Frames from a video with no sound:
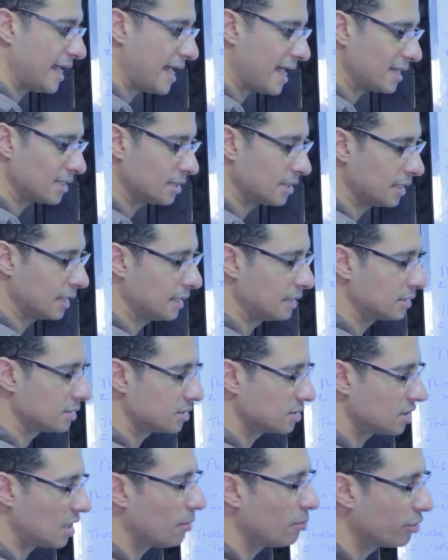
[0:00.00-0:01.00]
at
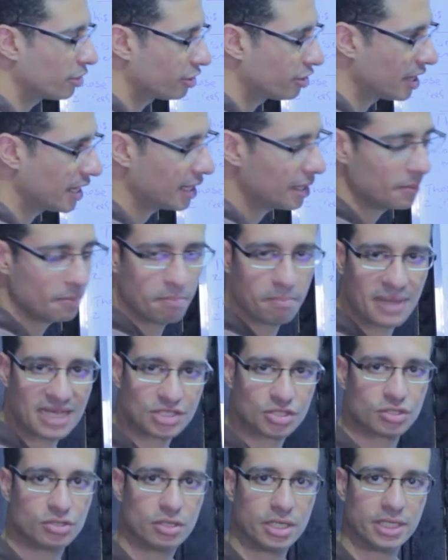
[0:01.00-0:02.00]
something
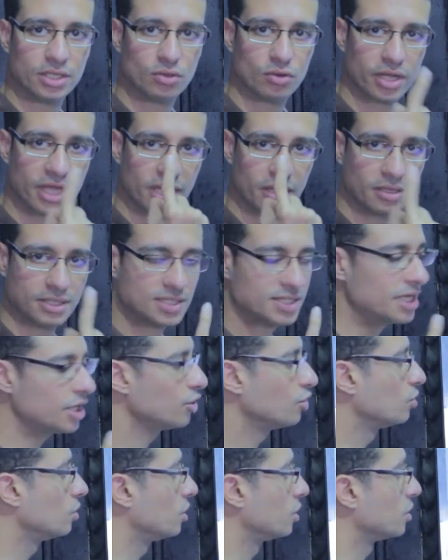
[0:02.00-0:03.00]
masculine, okay,
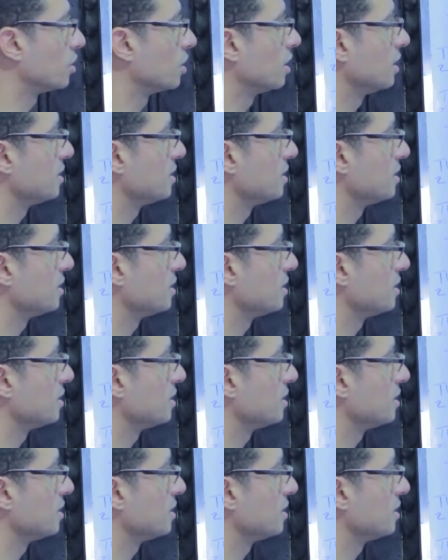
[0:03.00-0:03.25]
singular